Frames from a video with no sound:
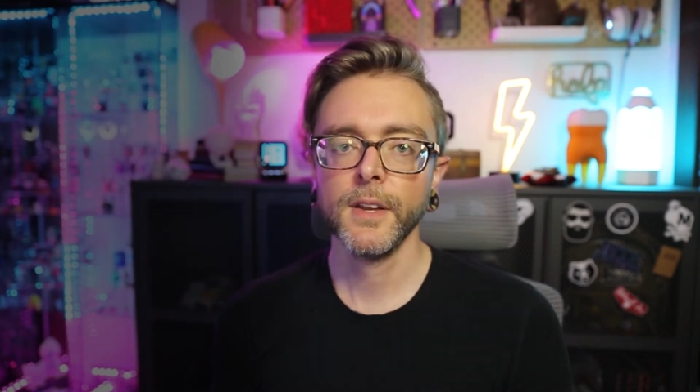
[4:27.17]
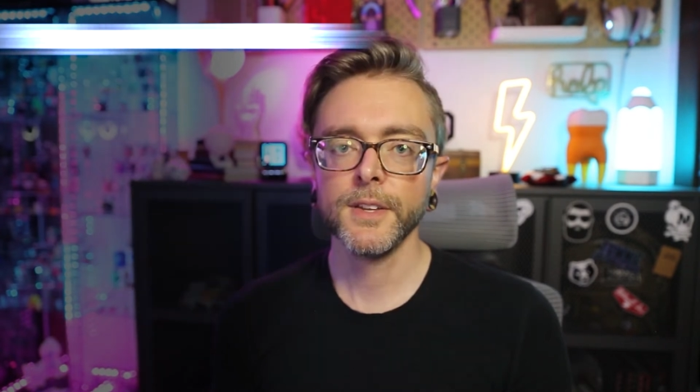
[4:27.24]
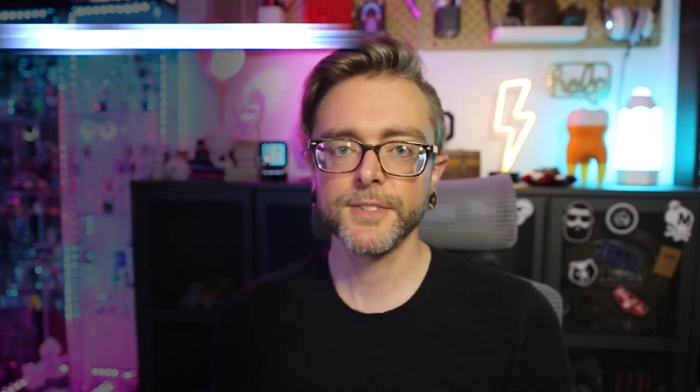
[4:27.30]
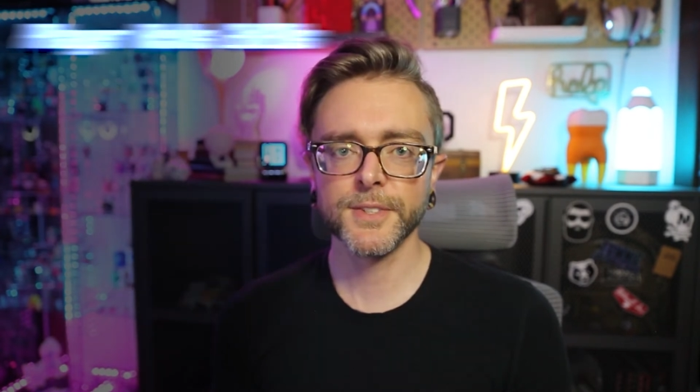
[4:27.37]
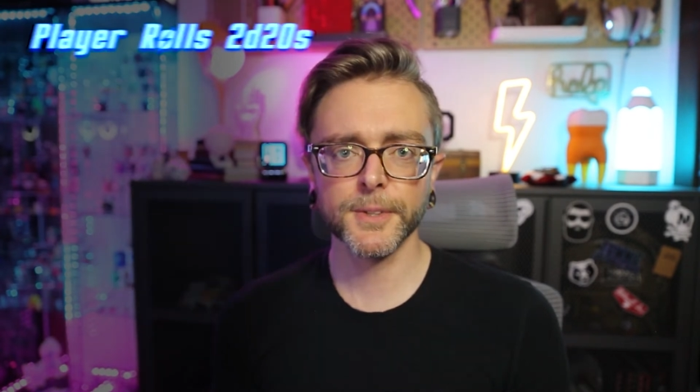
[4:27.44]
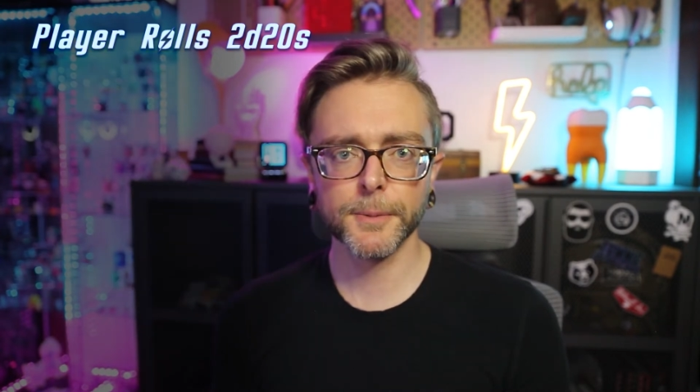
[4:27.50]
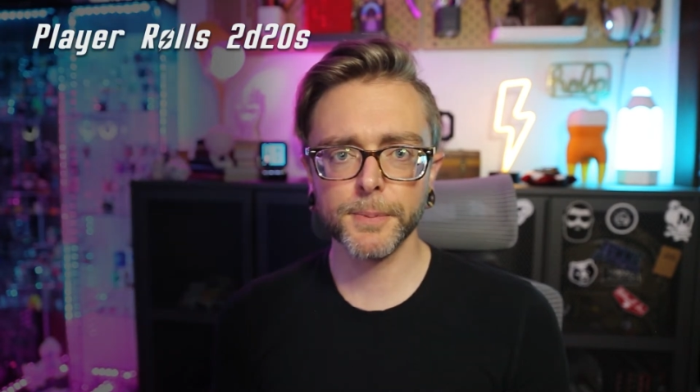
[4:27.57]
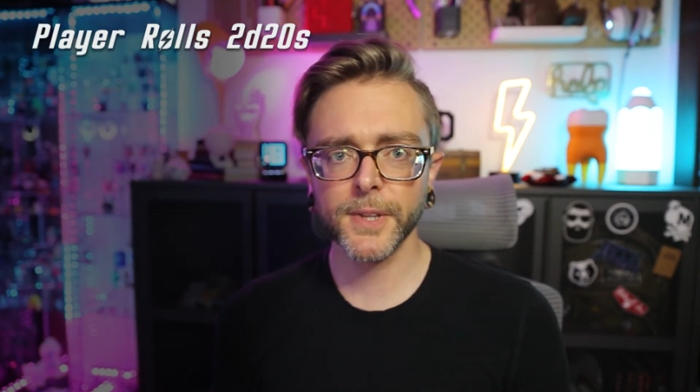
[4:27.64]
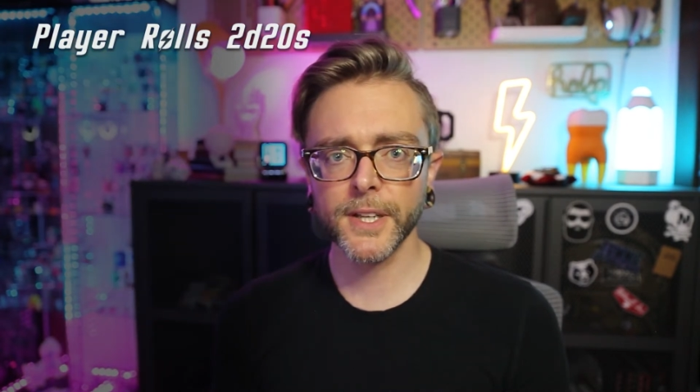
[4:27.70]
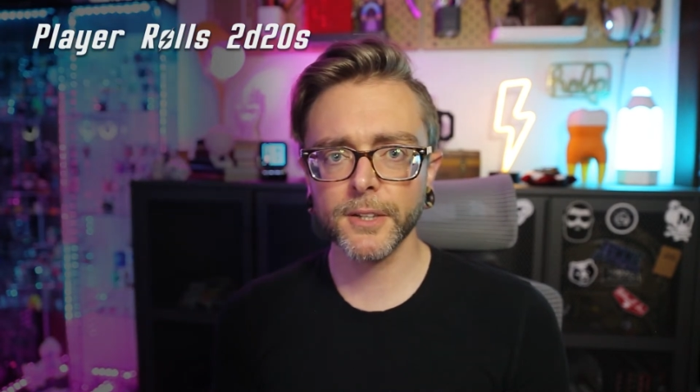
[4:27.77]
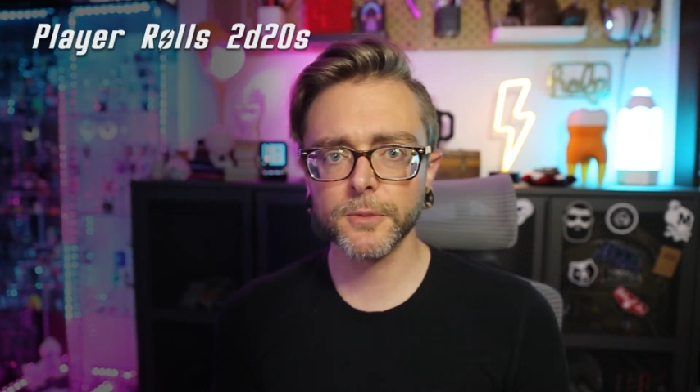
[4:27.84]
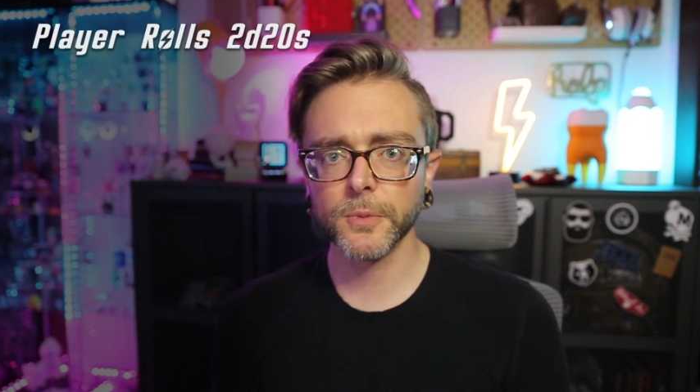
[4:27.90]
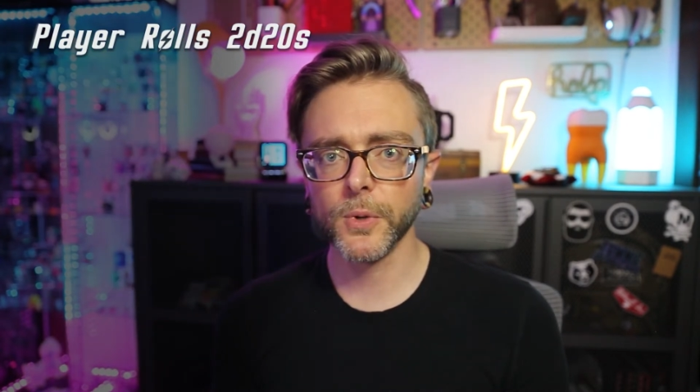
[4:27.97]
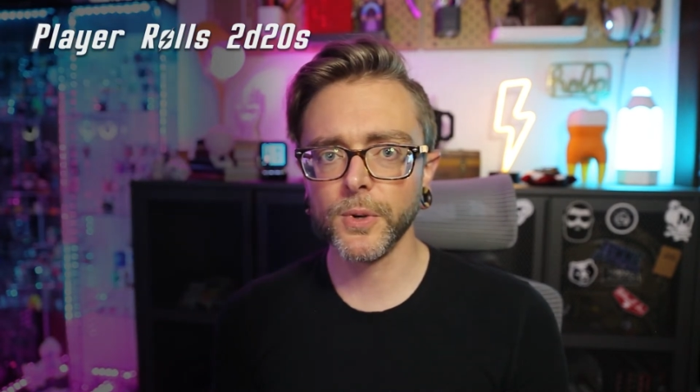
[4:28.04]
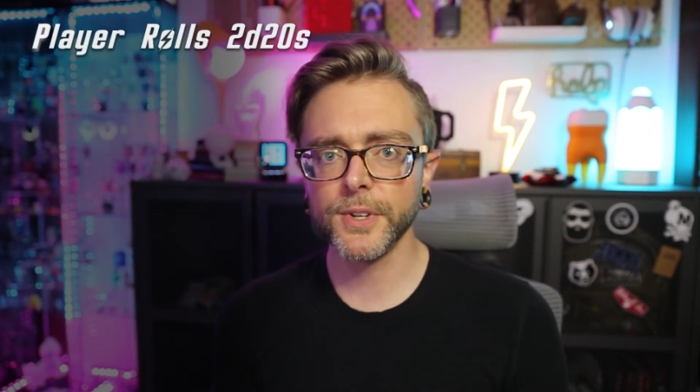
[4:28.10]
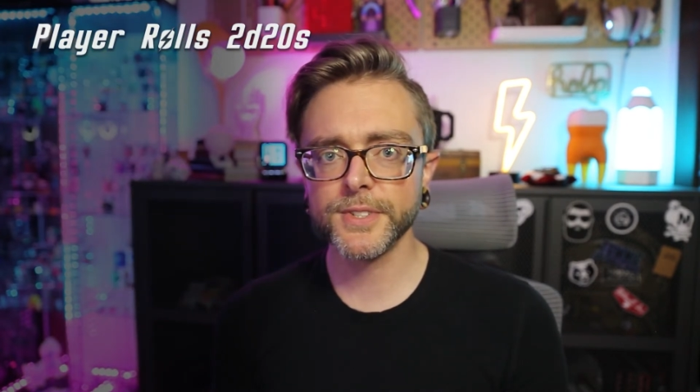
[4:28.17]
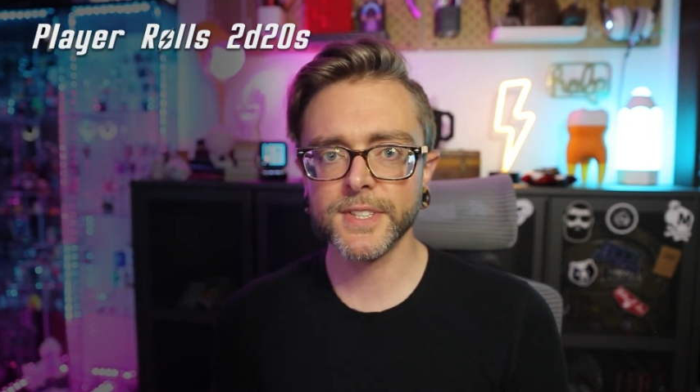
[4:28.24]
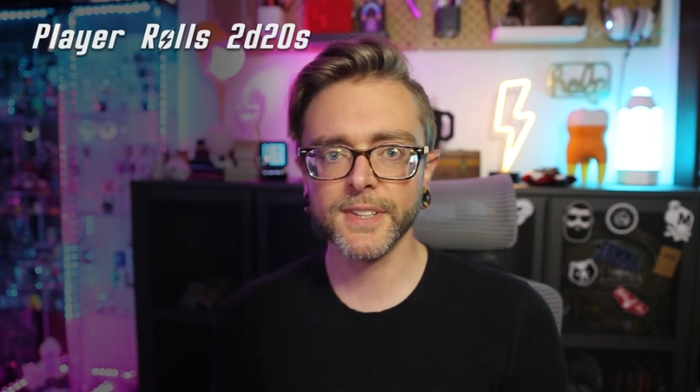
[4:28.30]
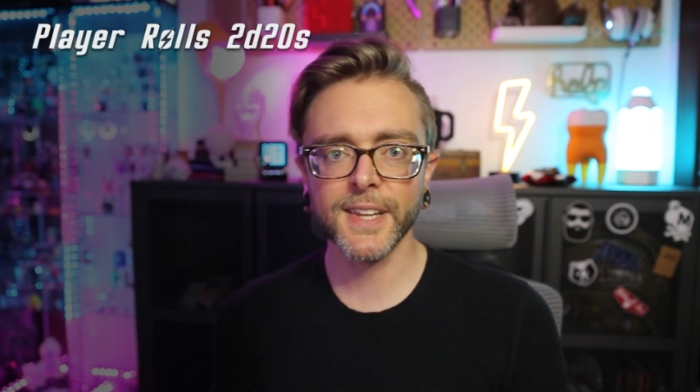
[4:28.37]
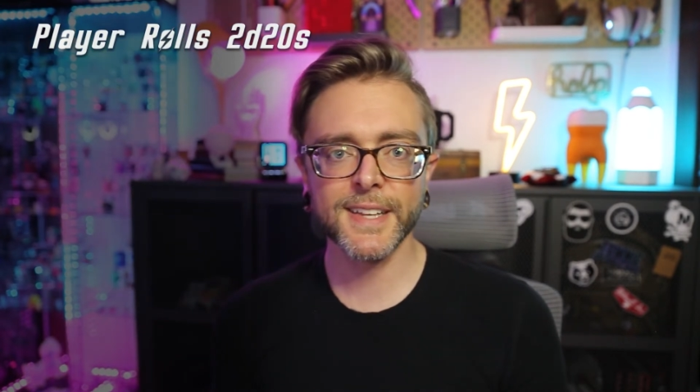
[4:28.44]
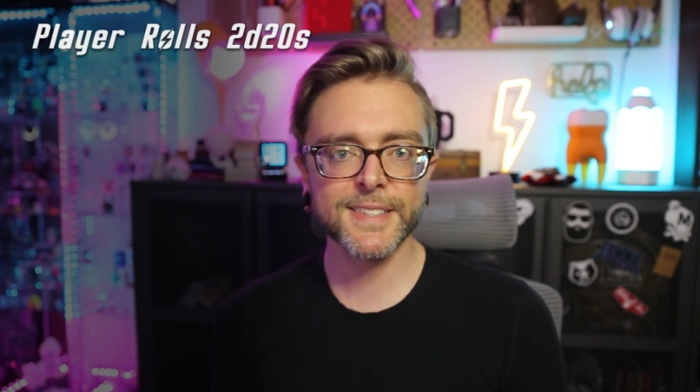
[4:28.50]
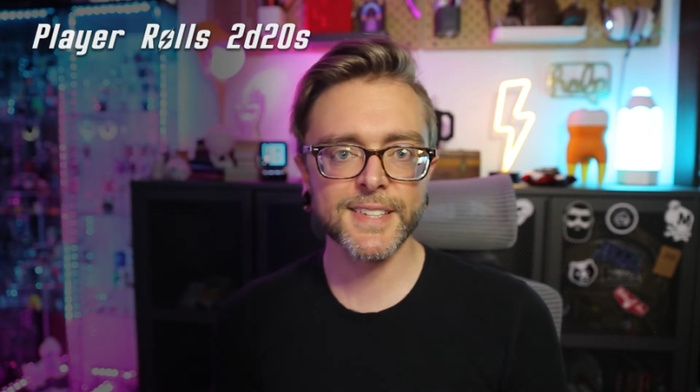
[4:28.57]
So the player rolls,
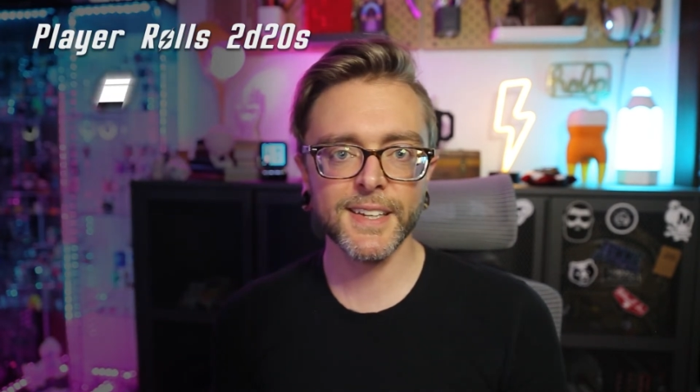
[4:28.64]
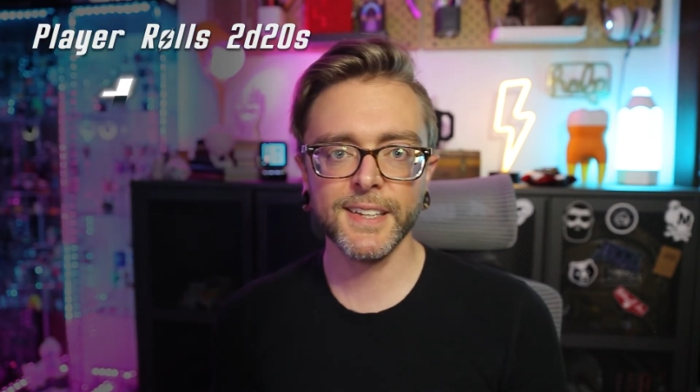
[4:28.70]
and let's say